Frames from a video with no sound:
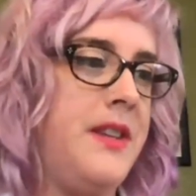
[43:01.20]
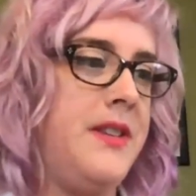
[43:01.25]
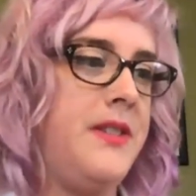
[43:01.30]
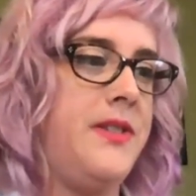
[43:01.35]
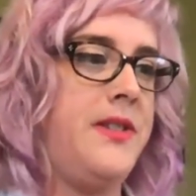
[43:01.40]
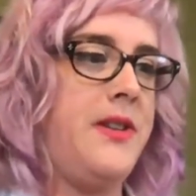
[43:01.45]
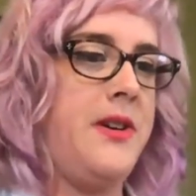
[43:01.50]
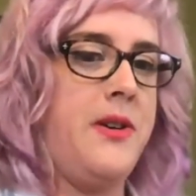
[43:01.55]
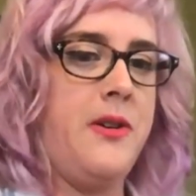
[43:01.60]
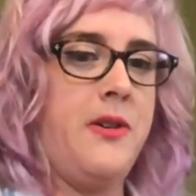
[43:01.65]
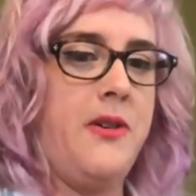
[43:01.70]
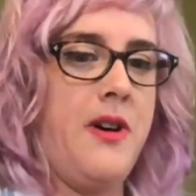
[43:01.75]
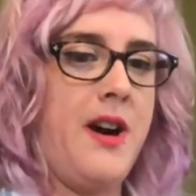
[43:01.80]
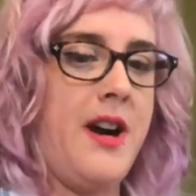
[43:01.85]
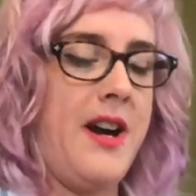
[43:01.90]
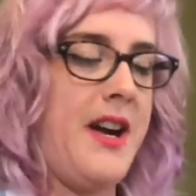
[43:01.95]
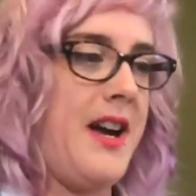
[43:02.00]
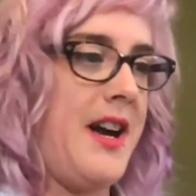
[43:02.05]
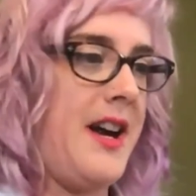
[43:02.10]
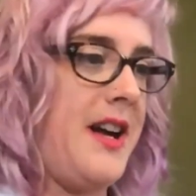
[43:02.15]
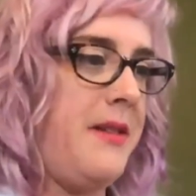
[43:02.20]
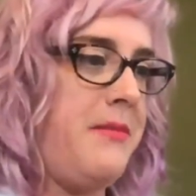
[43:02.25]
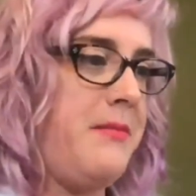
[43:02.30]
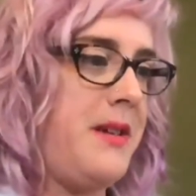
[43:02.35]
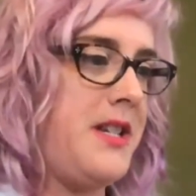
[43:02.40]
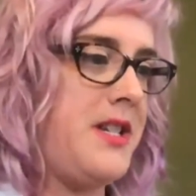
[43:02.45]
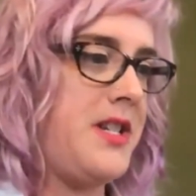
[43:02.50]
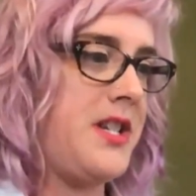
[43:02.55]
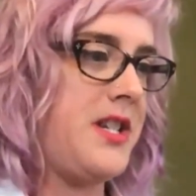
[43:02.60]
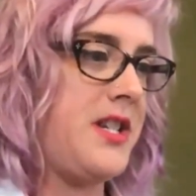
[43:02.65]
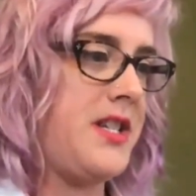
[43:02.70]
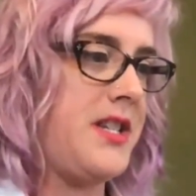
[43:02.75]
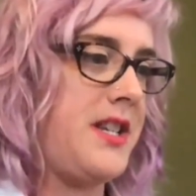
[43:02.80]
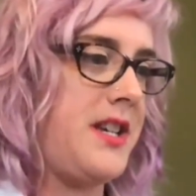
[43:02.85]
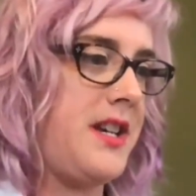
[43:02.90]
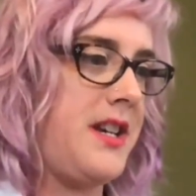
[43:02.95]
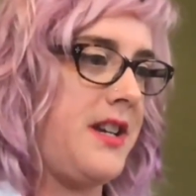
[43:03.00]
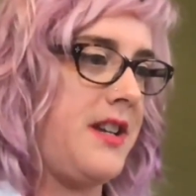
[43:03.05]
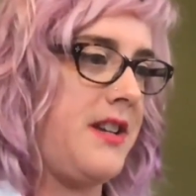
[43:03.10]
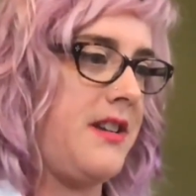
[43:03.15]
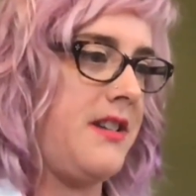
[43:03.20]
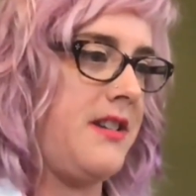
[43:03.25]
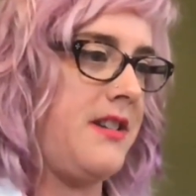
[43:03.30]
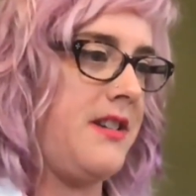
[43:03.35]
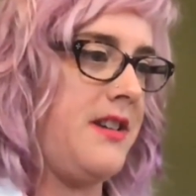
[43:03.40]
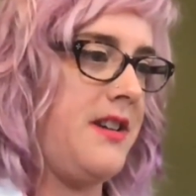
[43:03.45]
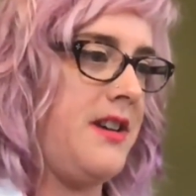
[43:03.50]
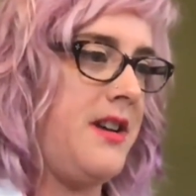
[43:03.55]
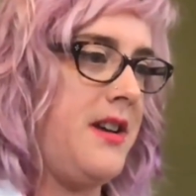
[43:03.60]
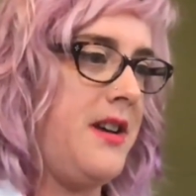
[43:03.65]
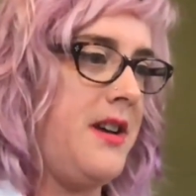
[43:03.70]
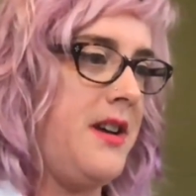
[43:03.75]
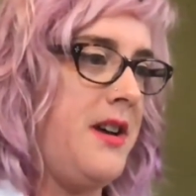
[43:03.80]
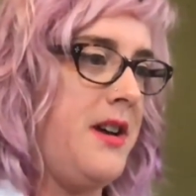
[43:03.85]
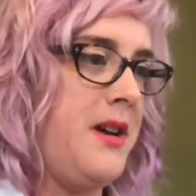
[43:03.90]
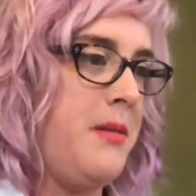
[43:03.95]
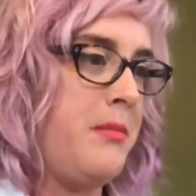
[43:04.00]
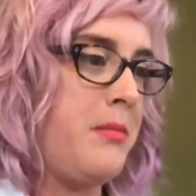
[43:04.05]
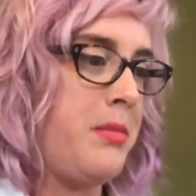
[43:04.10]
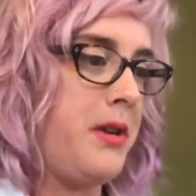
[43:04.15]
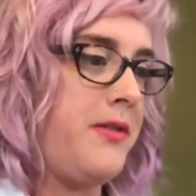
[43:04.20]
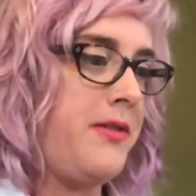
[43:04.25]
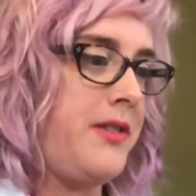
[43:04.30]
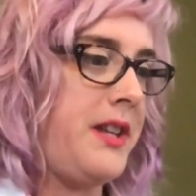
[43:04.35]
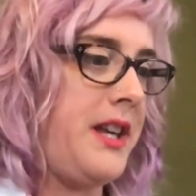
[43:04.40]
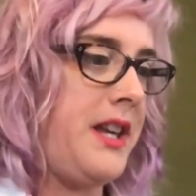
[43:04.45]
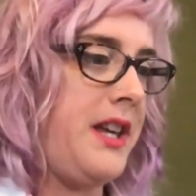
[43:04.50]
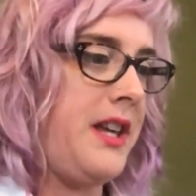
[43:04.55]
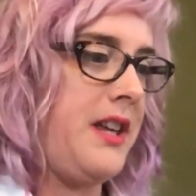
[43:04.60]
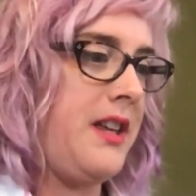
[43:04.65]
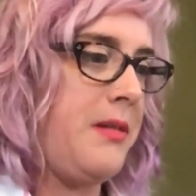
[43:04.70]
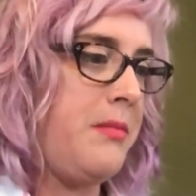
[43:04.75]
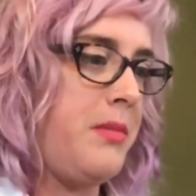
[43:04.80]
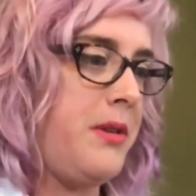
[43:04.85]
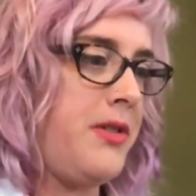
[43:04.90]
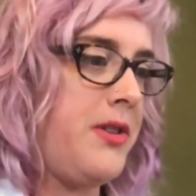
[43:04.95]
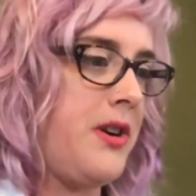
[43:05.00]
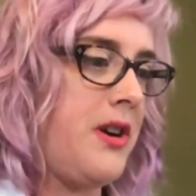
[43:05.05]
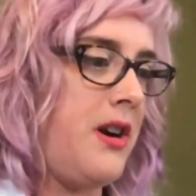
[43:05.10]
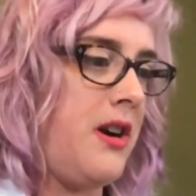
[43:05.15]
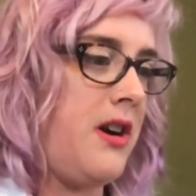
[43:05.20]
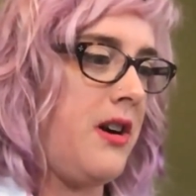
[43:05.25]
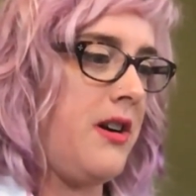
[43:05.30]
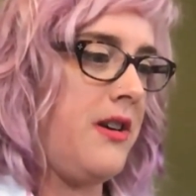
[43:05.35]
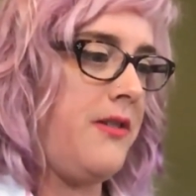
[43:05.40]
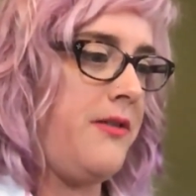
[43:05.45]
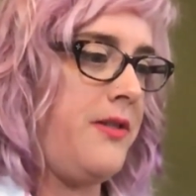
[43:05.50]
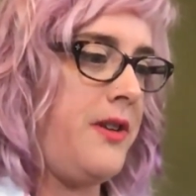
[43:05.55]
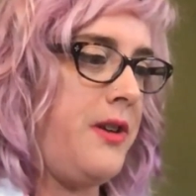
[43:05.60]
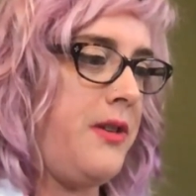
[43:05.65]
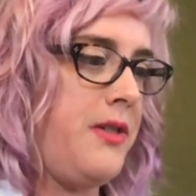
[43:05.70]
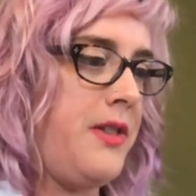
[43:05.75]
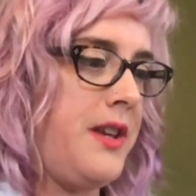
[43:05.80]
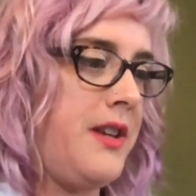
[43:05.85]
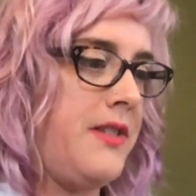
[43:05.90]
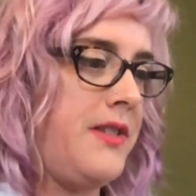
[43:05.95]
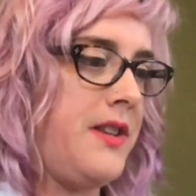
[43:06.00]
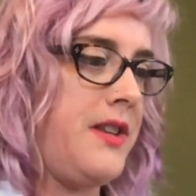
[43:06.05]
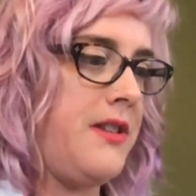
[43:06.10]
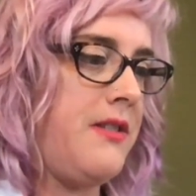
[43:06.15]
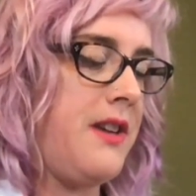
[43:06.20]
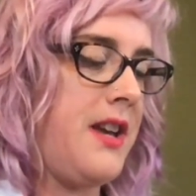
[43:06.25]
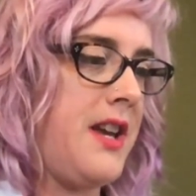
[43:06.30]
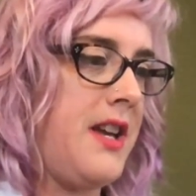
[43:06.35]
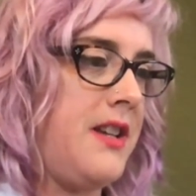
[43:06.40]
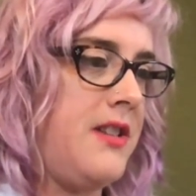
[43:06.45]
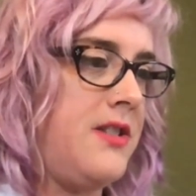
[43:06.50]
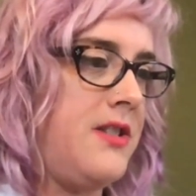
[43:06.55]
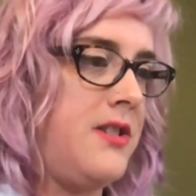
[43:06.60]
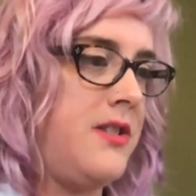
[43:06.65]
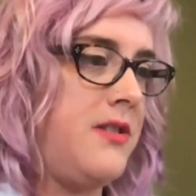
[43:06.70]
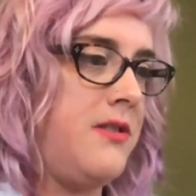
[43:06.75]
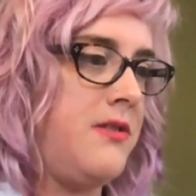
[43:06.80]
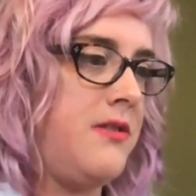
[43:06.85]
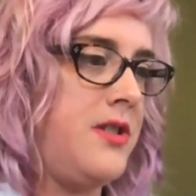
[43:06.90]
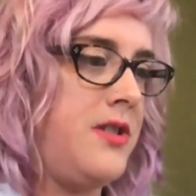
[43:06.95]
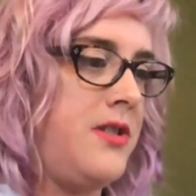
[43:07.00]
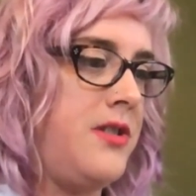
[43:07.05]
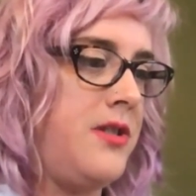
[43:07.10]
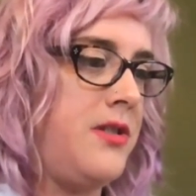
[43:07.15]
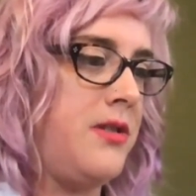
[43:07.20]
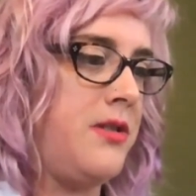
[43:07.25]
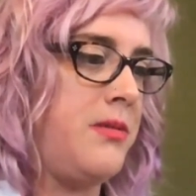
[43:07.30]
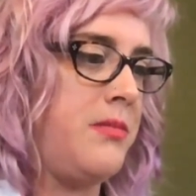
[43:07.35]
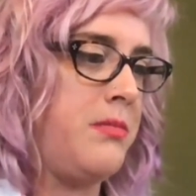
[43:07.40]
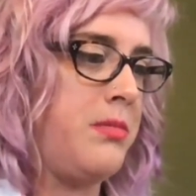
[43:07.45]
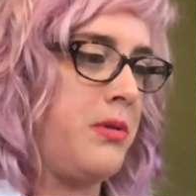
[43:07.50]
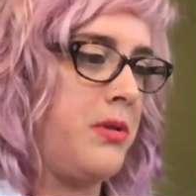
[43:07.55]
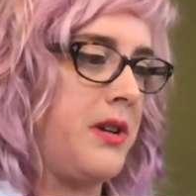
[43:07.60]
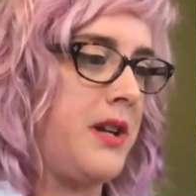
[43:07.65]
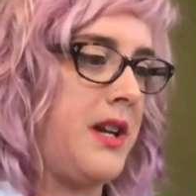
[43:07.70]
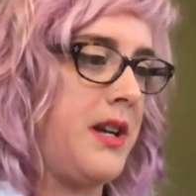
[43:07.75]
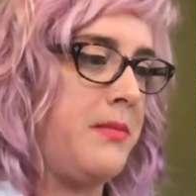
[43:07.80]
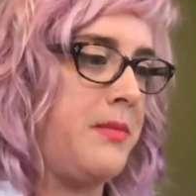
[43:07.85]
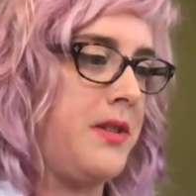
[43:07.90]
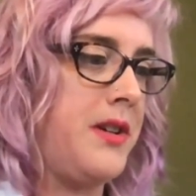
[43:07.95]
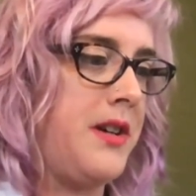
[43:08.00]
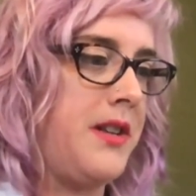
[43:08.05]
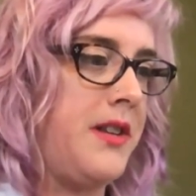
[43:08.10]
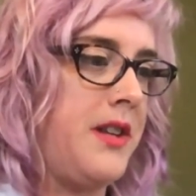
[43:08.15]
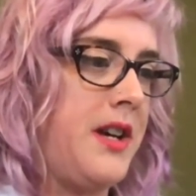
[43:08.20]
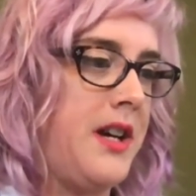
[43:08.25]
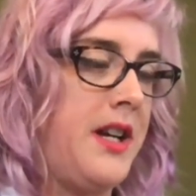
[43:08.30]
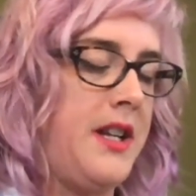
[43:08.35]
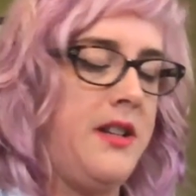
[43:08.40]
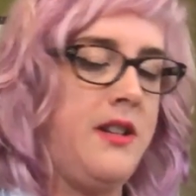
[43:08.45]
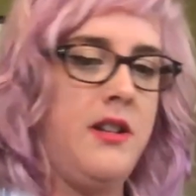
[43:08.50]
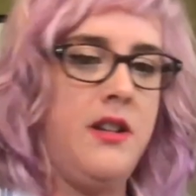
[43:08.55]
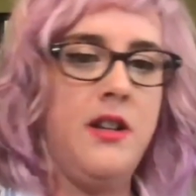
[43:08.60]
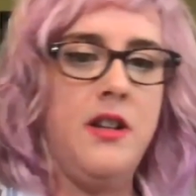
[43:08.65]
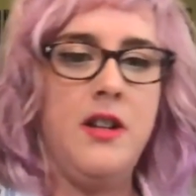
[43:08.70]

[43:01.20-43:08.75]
So I had mentioned it briefly, but there are a few things that you can do to do board games online.